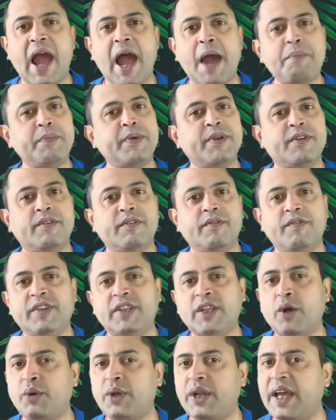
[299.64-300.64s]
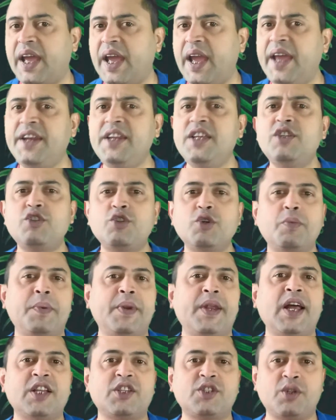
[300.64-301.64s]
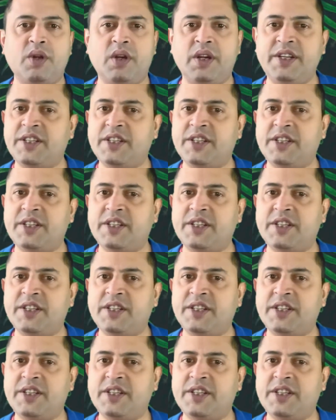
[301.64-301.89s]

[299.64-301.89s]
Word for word: happen without any supernatural